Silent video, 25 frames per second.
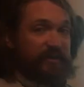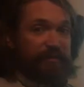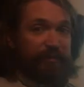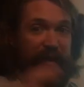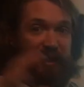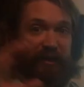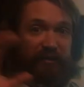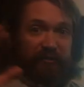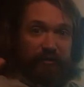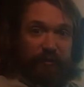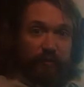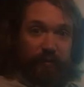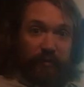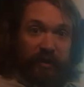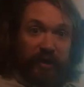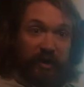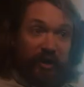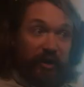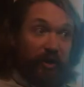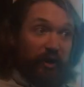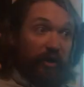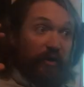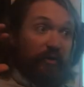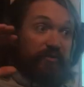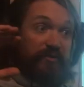spectrum, when it
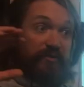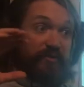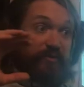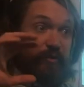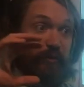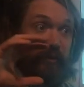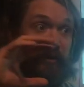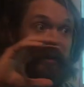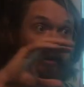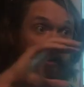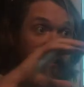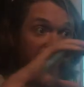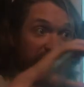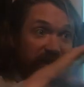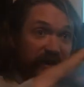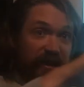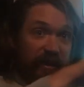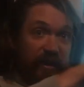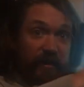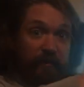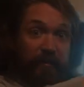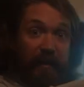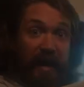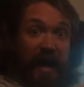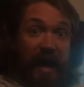goes through a
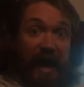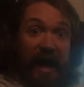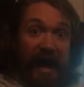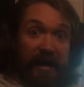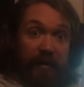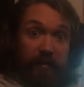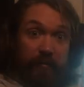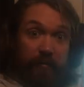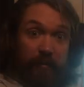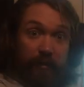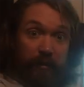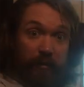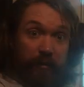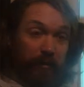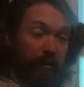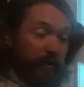lithium atom,